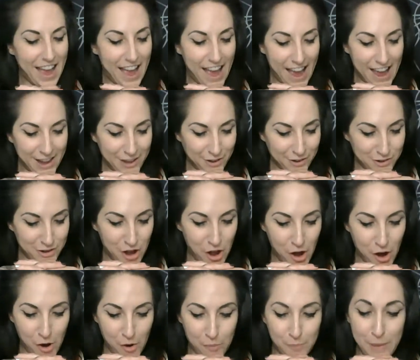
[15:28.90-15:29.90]
I don't
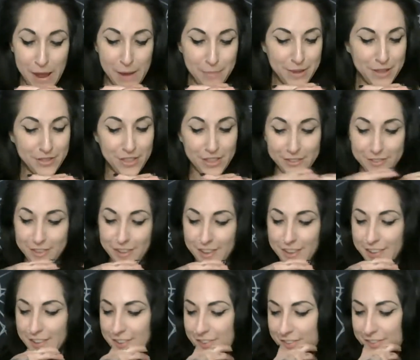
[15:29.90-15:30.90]
know. Maybe this
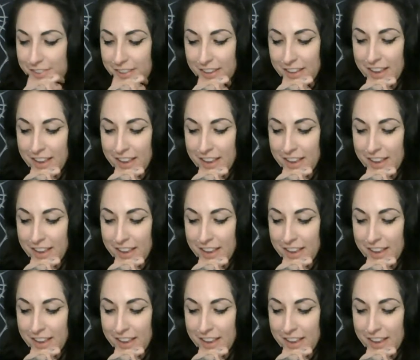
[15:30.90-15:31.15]
is,